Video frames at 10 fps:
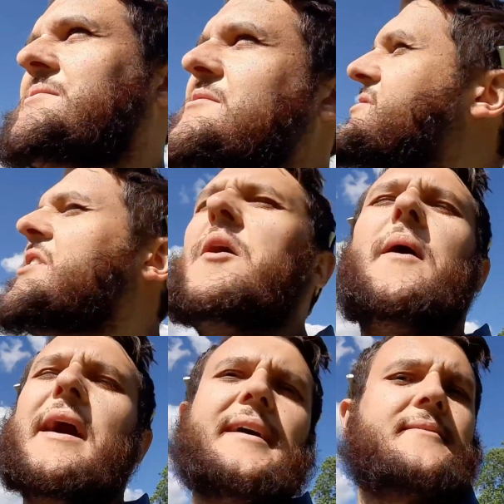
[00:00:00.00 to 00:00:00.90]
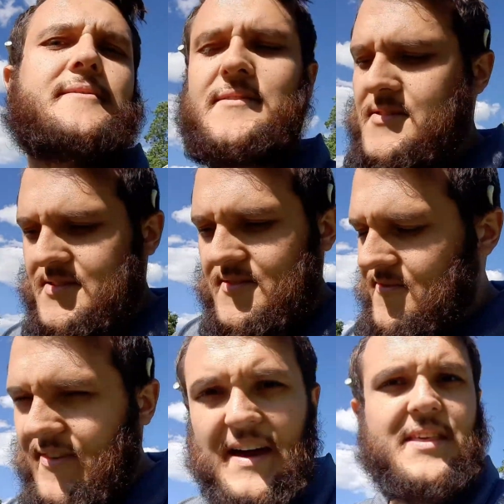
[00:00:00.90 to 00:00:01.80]
Just go on,
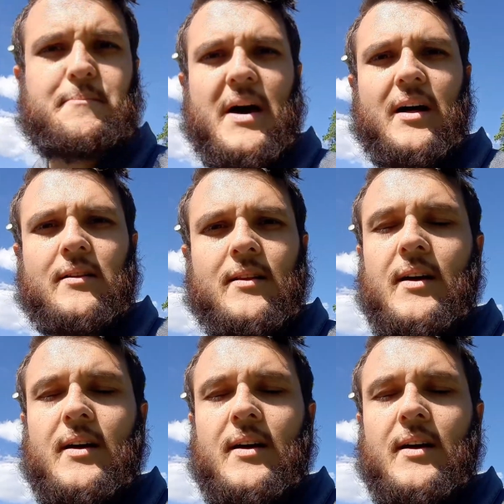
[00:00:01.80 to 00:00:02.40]
find that bell,